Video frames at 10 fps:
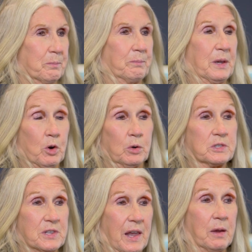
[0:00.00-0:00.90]

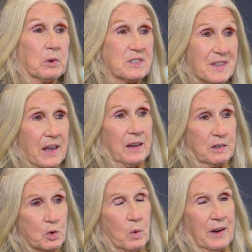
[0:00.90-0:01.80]
Because he was there
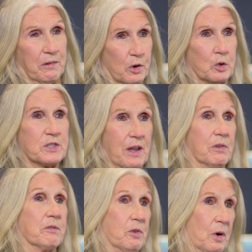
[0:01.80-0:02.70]

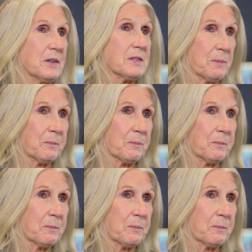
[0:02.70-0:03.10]
24/7 for us.